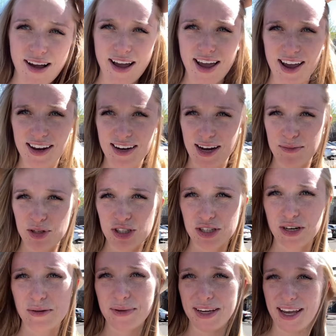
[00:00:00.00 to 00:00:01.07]
and I'm just
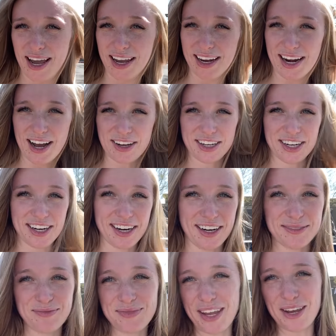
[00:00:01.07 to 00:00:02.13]
gonna be hanging out
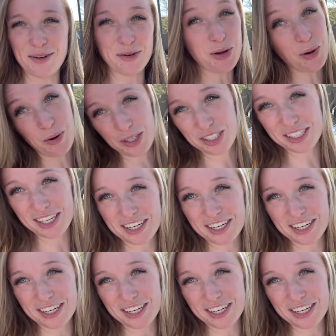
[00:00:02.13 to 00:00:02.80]
here in gorgeous